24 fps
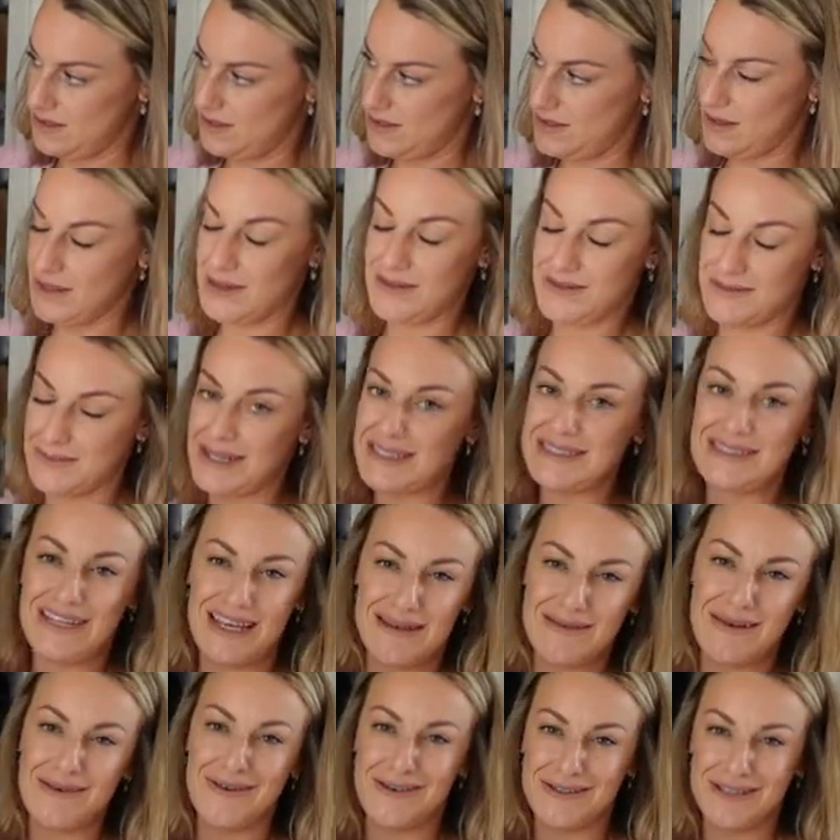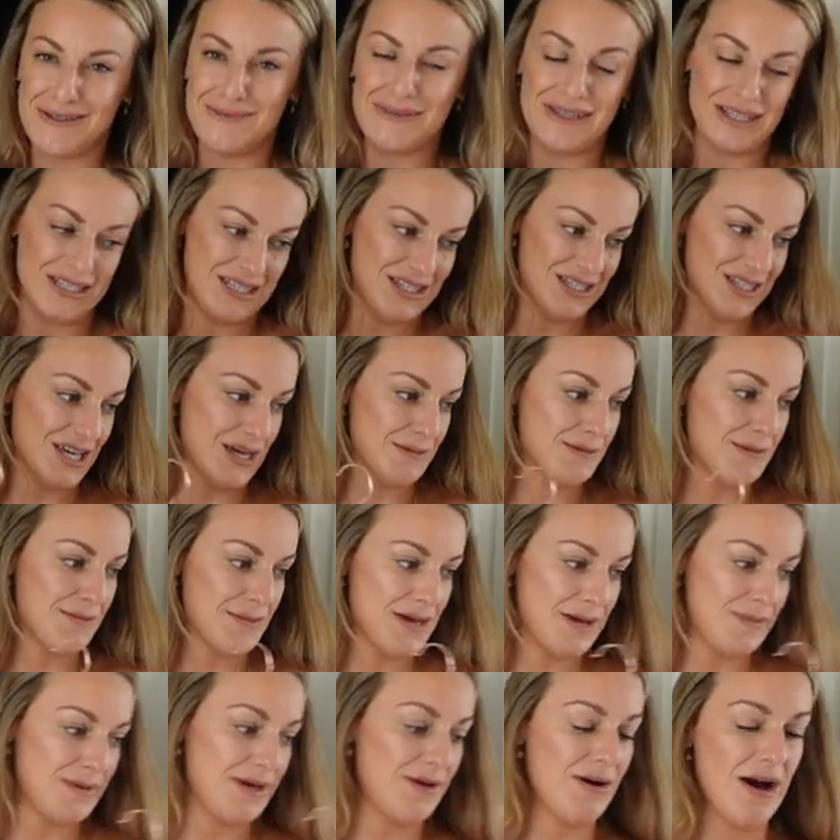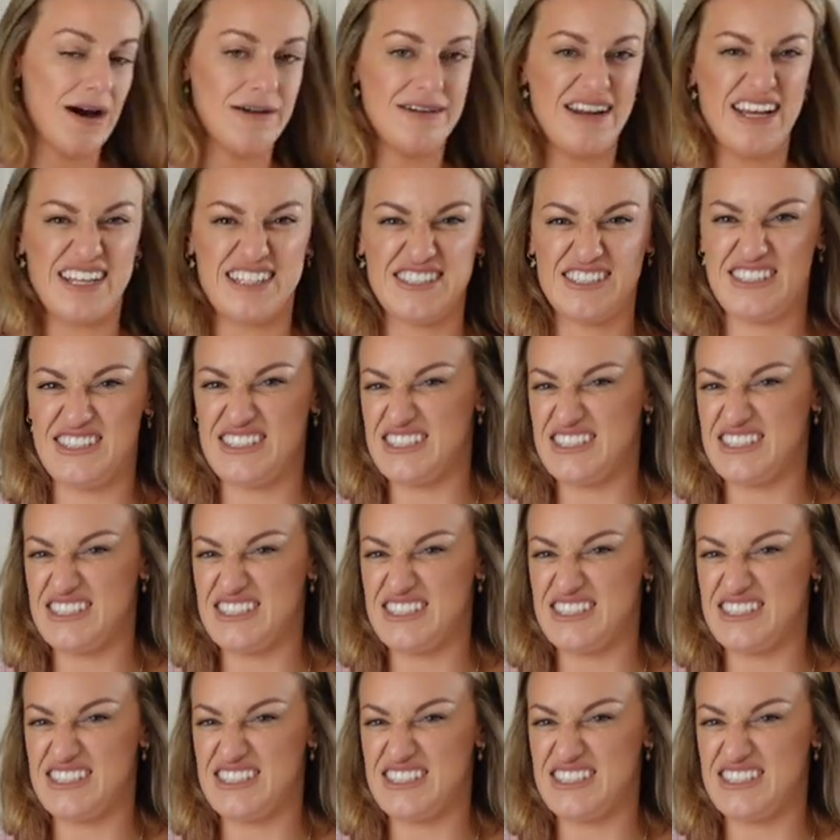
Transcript: It might stay in my wardrobe this year, but maybe go out next.